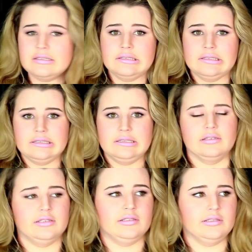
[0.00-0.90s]
Oh.
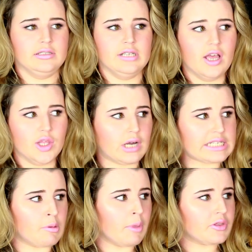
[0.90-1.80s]
You
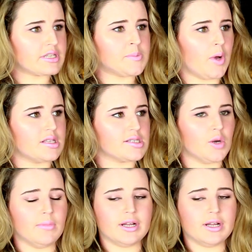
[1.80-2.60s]
guys put me on the spot so